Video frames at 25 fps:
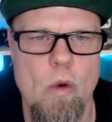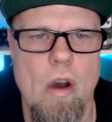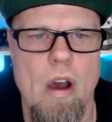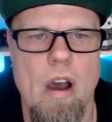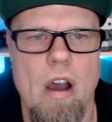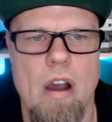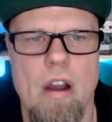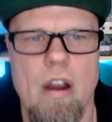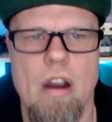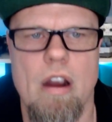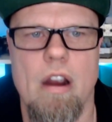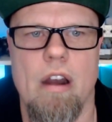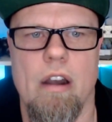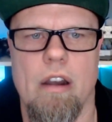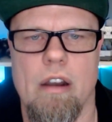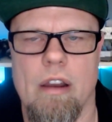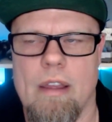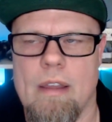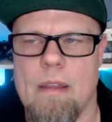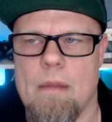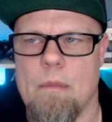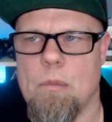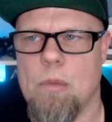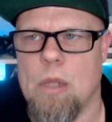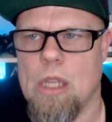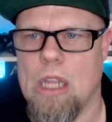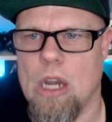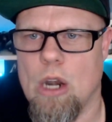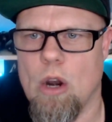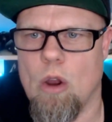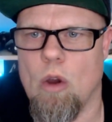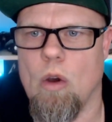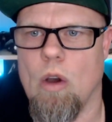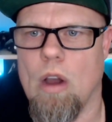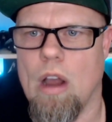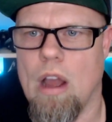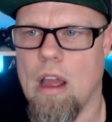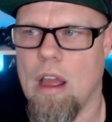are, you
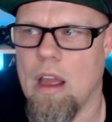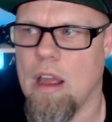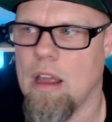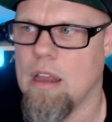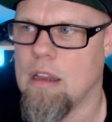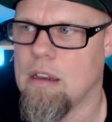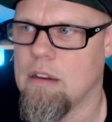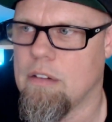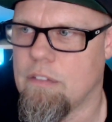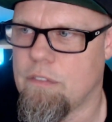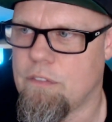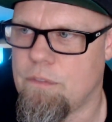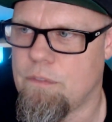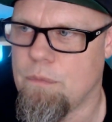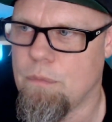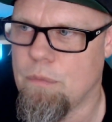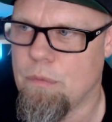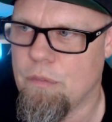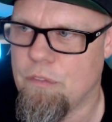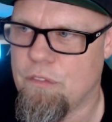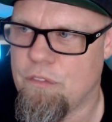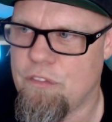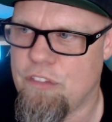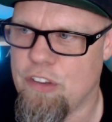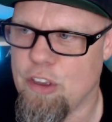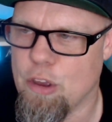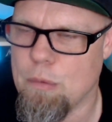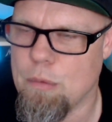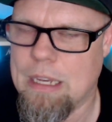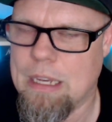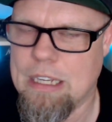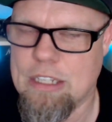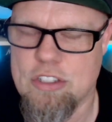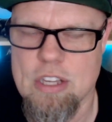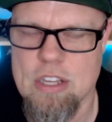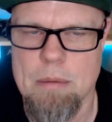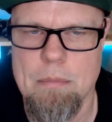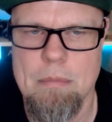know,
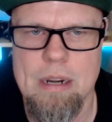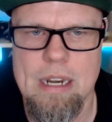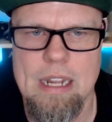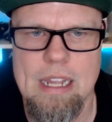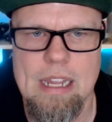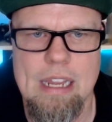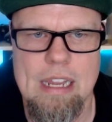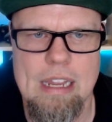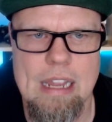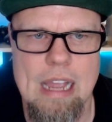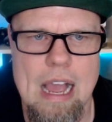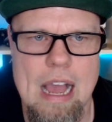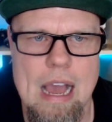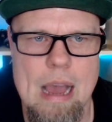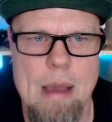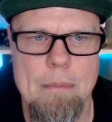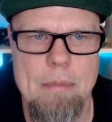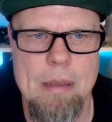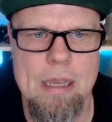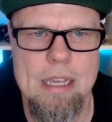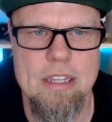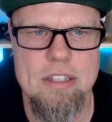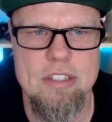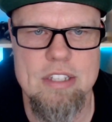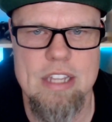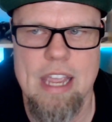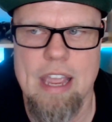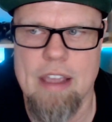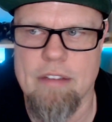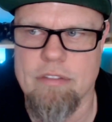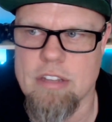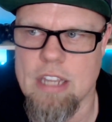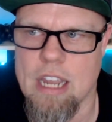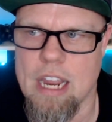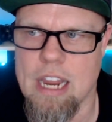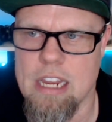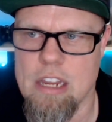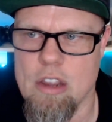filming somebody because they have
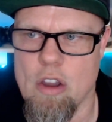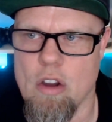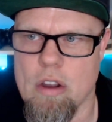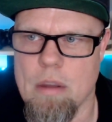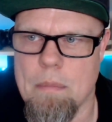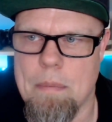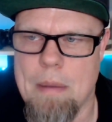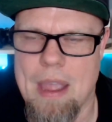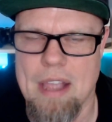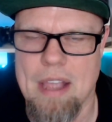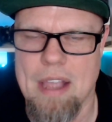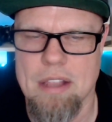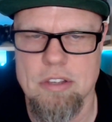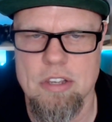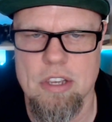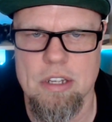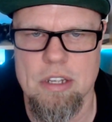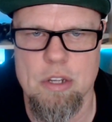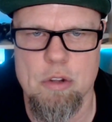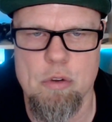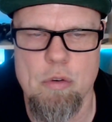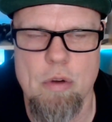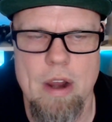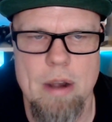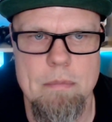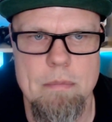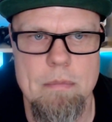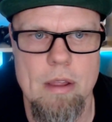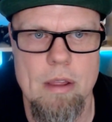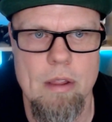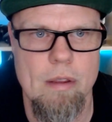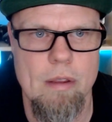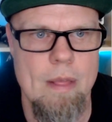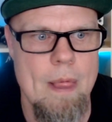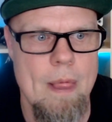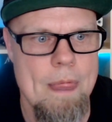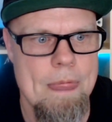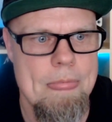tight yoga pants on the
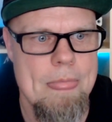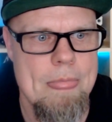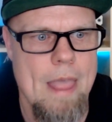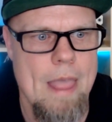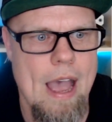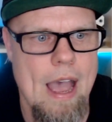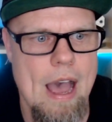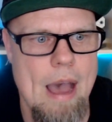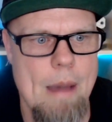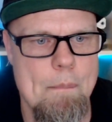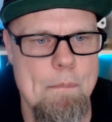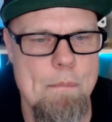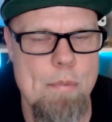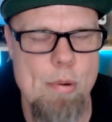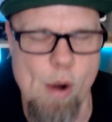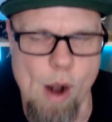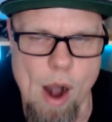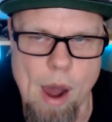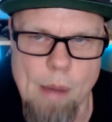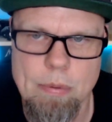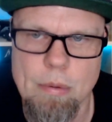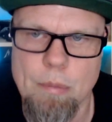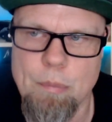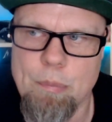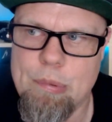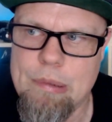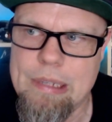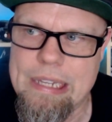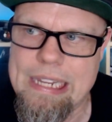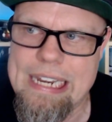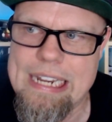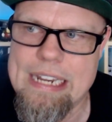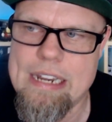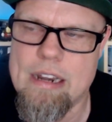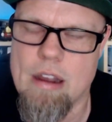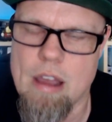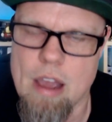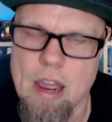treadmill,
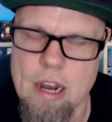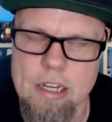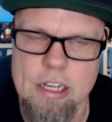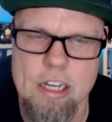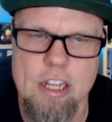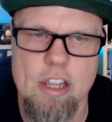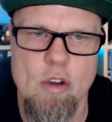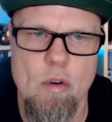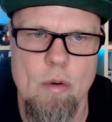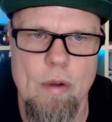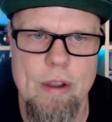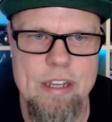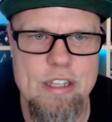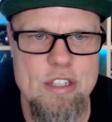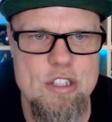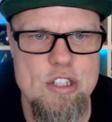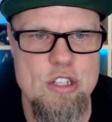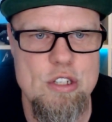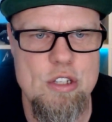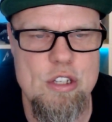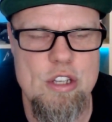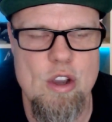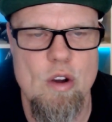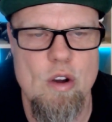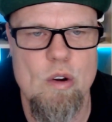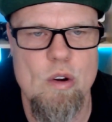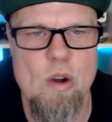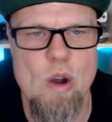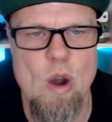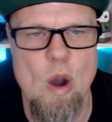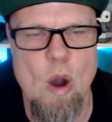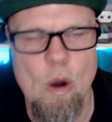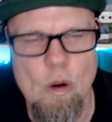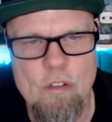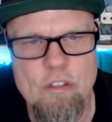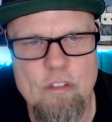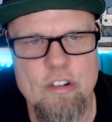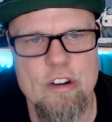probably not going to go
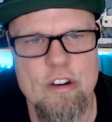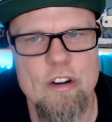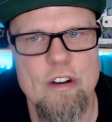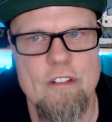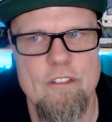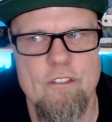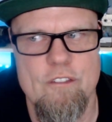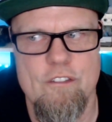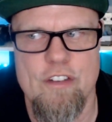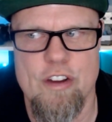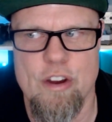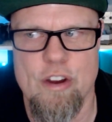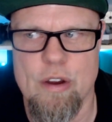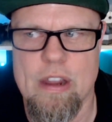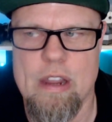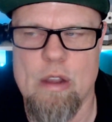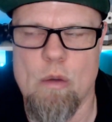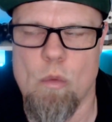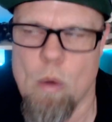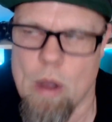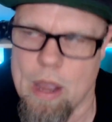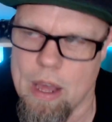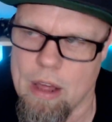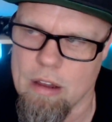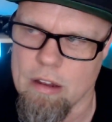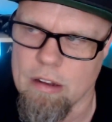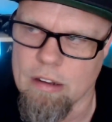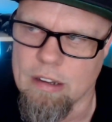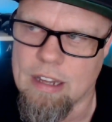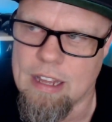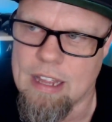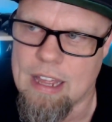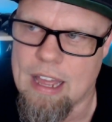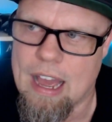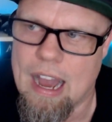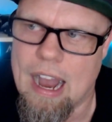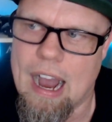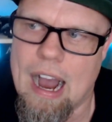over very well.
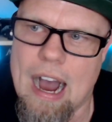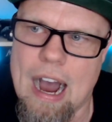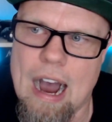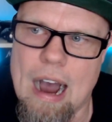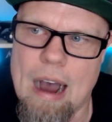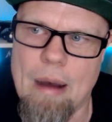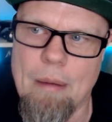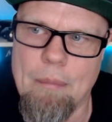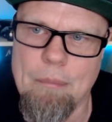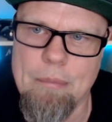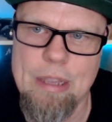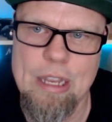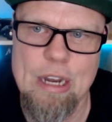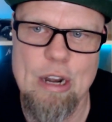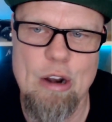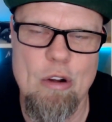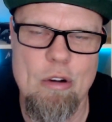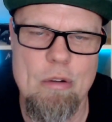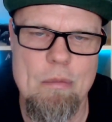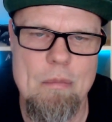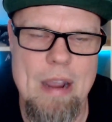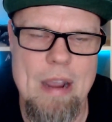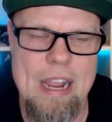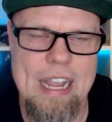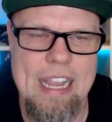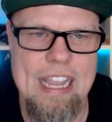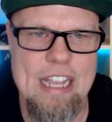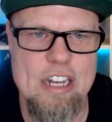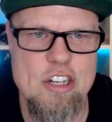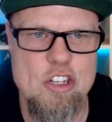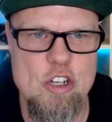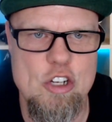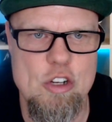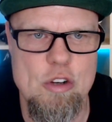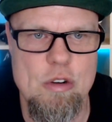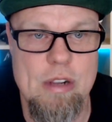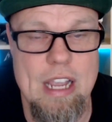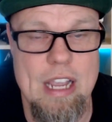You know, might get
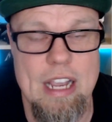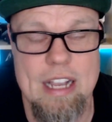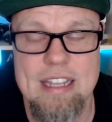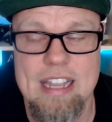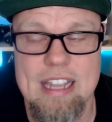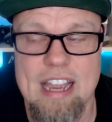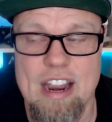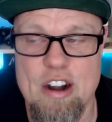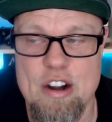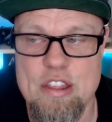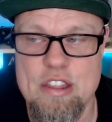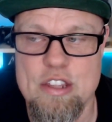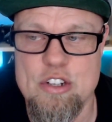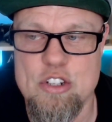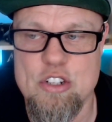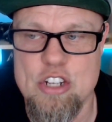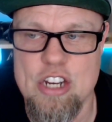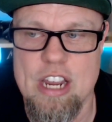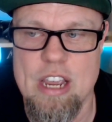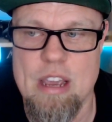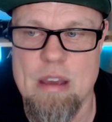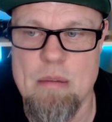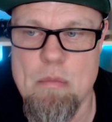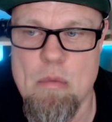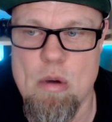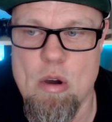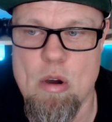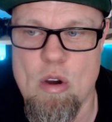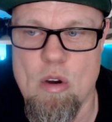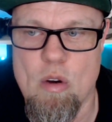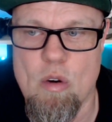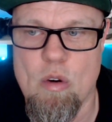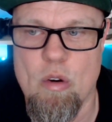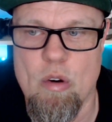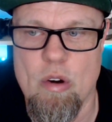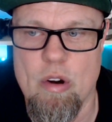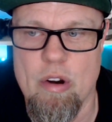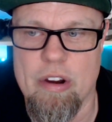you kicked out of the gym,
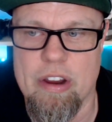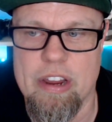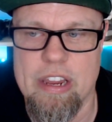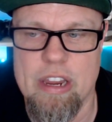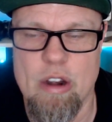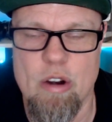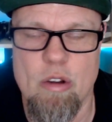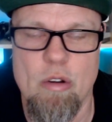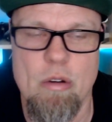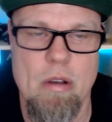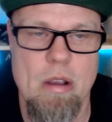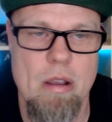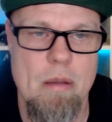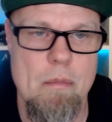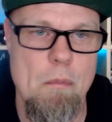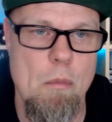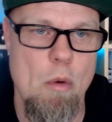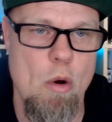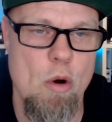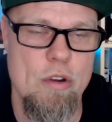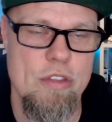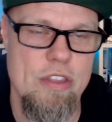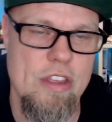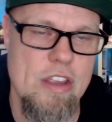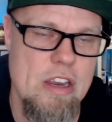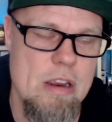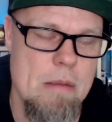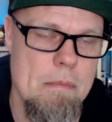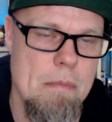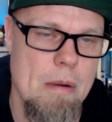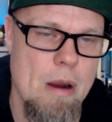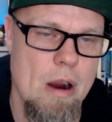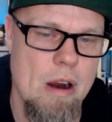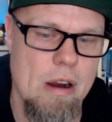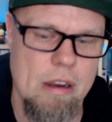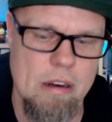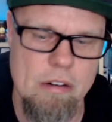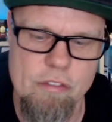or, you know, more than you
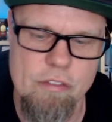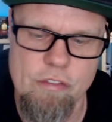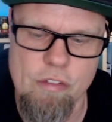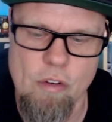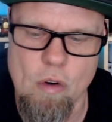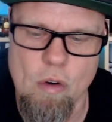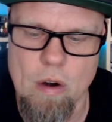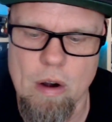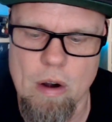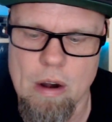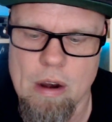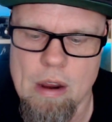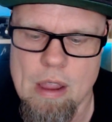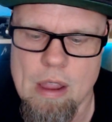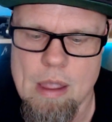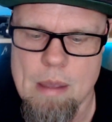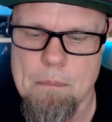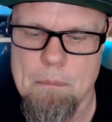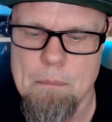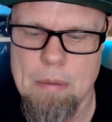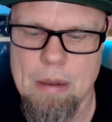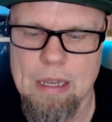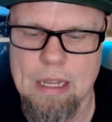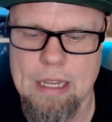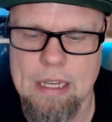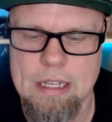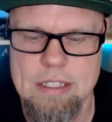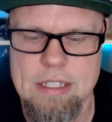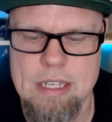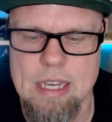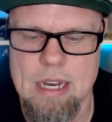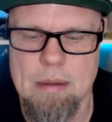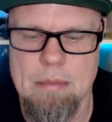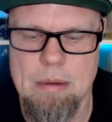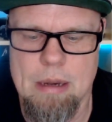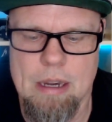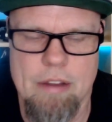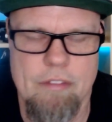bargained for. But like I
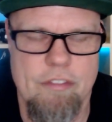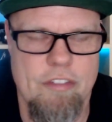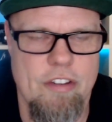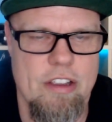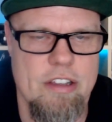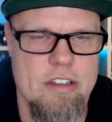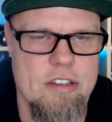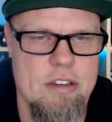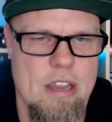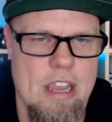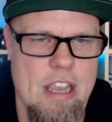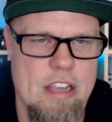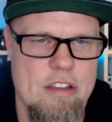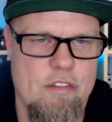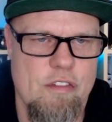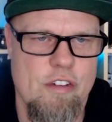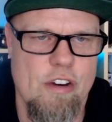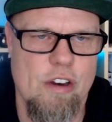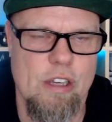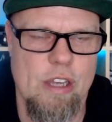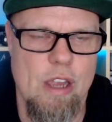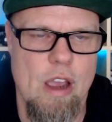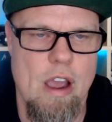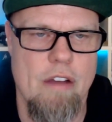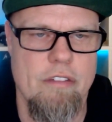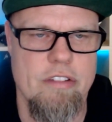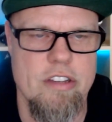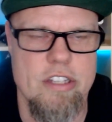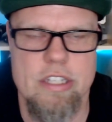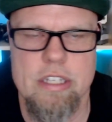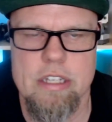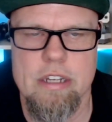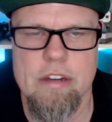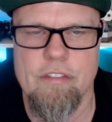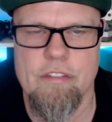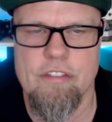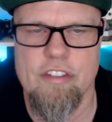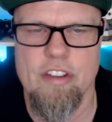said, I mean, if it's fairly obvious
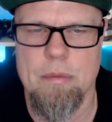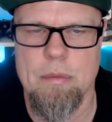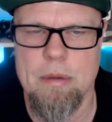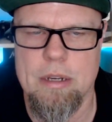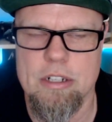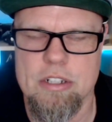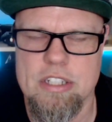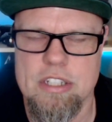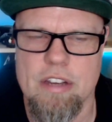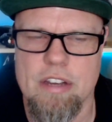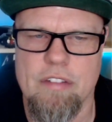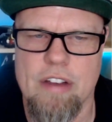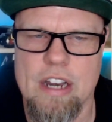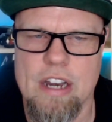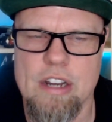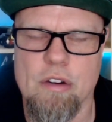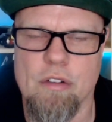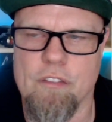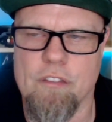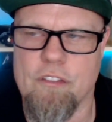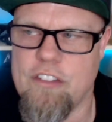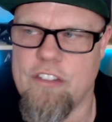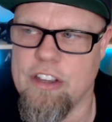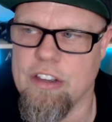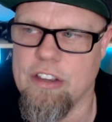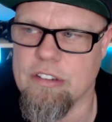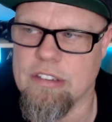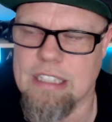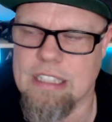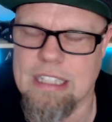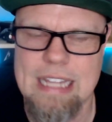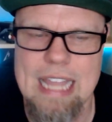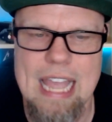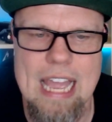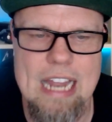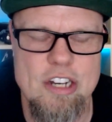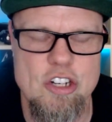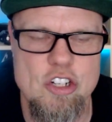that you're filming yourself, I don't feel that
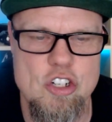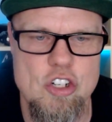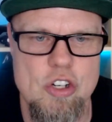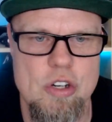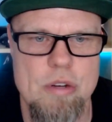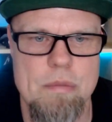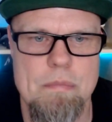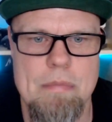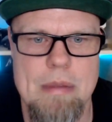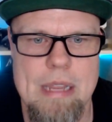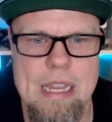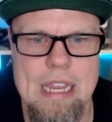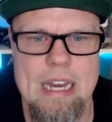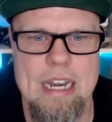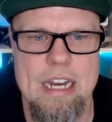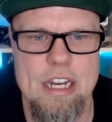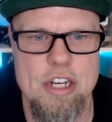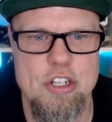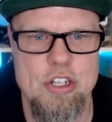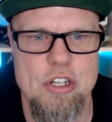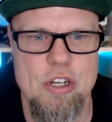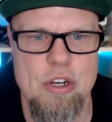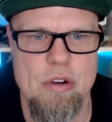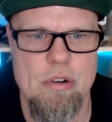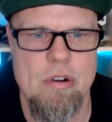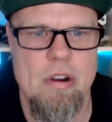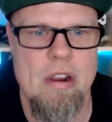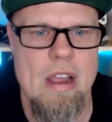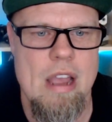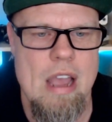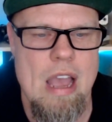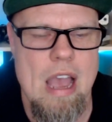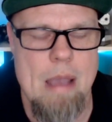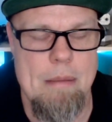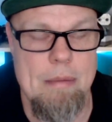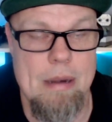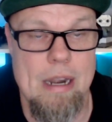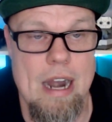that should be an issue.
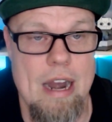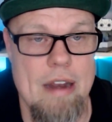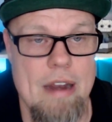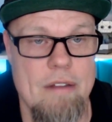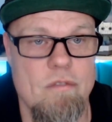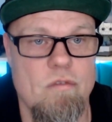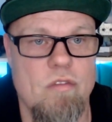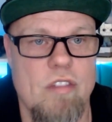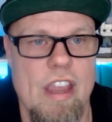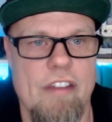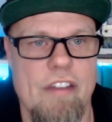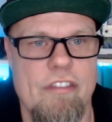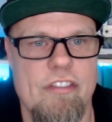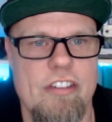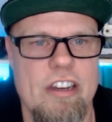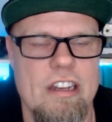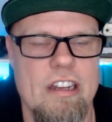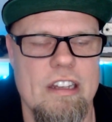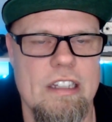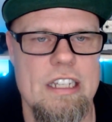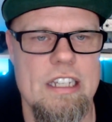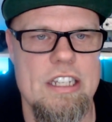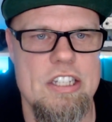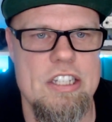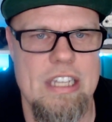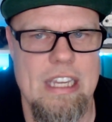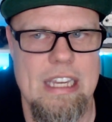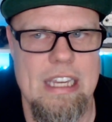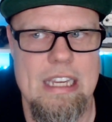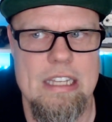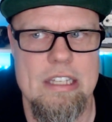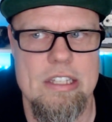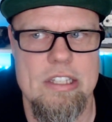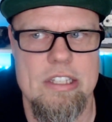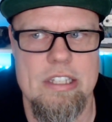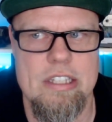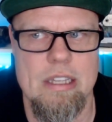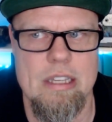I mean, I've definitely
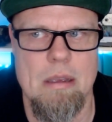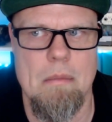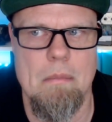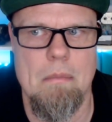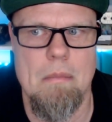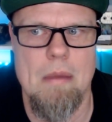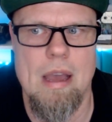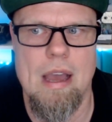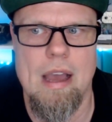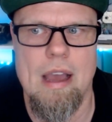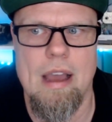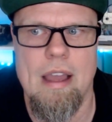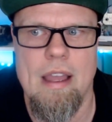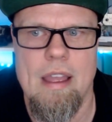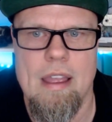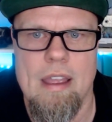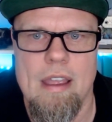seen some